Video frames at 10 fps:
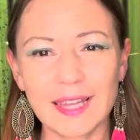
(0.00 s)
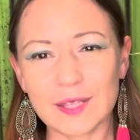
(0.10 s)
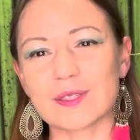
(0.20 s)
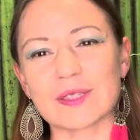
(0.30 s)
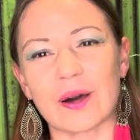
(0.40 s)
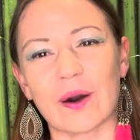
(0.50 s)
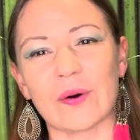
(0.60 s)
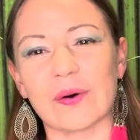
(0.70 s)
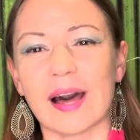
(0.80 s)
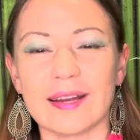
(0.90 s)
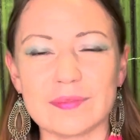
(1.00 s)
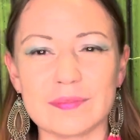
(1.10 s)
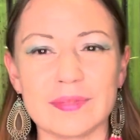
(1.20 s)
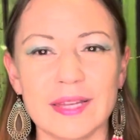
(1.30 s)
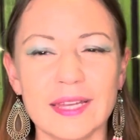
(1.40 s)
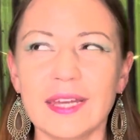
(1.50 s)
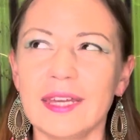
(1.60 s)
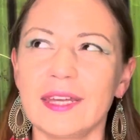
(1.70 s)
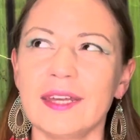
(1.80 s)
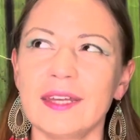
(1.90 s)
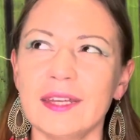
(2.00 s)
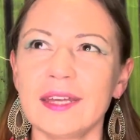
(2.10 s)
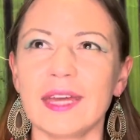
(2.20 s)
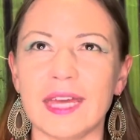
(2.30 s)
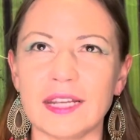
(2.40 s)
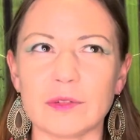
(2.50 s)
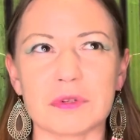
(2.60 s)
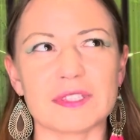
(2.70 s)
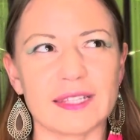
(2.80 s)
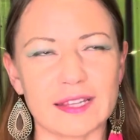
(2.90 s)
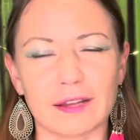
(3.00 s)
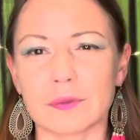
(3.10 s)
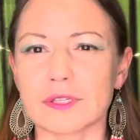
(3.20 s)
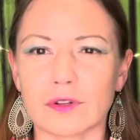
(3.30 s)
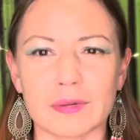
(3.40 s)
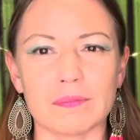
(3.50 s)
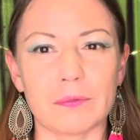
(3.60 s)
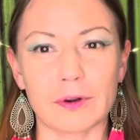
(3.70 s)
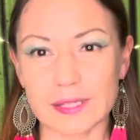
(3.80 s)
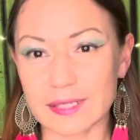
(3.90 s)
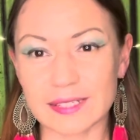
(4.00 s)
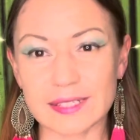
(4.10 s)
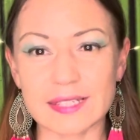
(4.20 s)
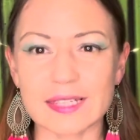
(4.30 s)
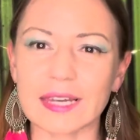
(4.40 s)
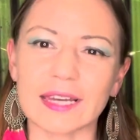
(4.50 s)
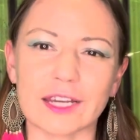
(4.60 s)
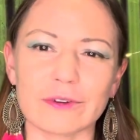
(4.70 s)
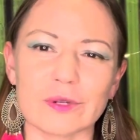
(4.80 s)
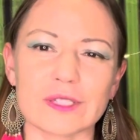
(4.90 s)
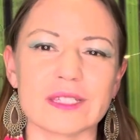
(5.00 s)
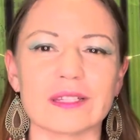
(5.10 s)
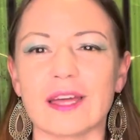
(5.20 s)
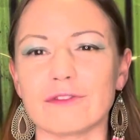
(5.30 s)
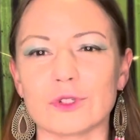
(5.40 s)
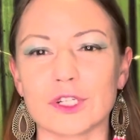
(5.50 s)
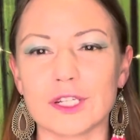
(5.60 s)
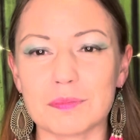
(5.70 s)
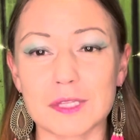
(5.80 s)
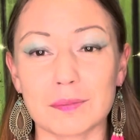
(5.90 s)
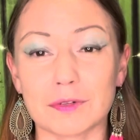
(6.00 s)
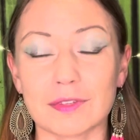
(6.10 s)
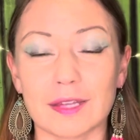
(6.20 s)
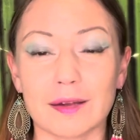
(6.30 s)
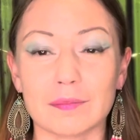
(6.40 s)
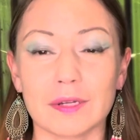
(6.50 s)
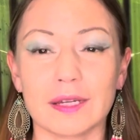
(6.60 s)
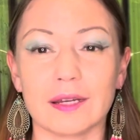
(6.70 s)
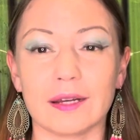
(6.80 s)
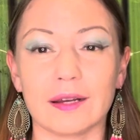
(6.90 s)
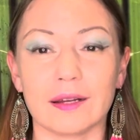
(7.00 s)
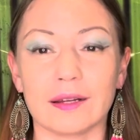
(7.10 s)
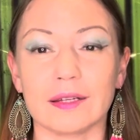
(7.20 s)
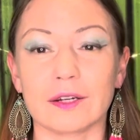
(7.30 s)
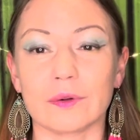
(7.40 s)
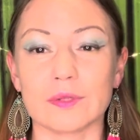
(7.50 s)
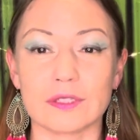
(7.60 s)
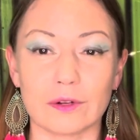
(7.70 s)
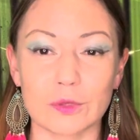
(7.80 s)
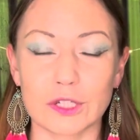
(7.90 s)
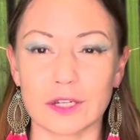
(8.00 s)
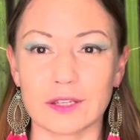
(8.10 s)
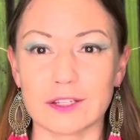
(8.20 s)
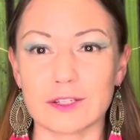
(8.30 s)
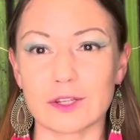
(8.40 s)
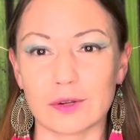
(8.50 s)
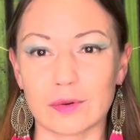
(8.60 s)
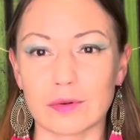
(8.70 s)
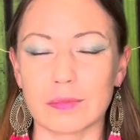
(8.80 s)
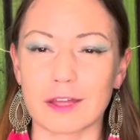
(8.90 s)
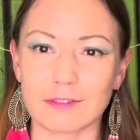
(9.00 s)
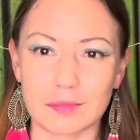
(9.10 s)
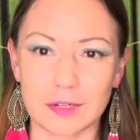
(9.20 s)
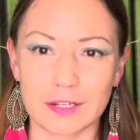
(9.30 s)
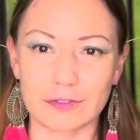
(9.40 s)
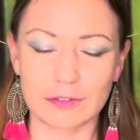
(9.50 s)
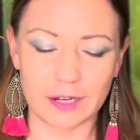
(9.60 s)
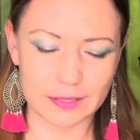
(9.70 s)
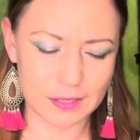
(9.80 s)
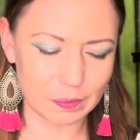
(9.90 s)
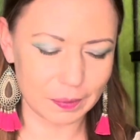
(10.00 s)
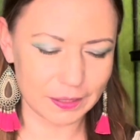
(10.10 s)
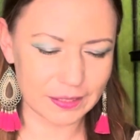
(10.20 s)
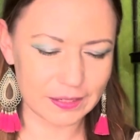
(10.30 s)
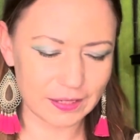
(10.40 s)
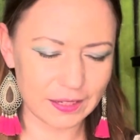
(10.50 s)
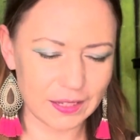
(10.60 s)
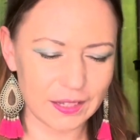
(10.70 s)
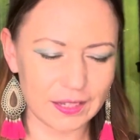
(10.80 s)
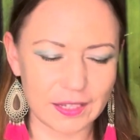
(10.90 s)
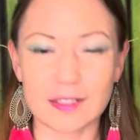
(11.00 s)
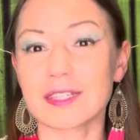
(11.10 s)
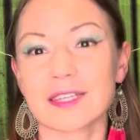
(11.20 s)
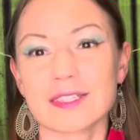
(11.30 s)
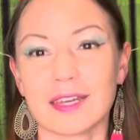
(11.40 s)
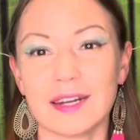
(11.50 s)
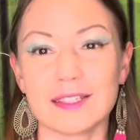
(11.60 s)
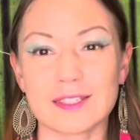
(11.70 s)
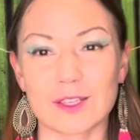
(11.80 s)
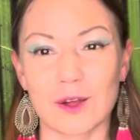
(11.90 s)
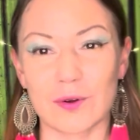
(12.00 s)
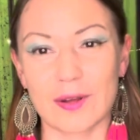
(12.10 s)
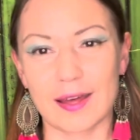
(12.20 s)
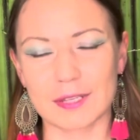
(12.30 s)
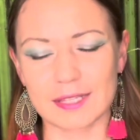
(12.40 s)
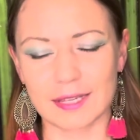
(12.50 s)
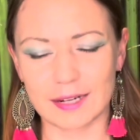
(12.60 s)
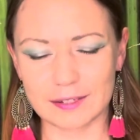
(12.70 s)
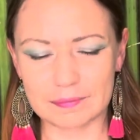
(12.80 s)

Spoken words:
So I'm 80% done with all my presents, and of course I still have to ship some of them across the ocean to my family and friends, but it's exciting, so I'm excited.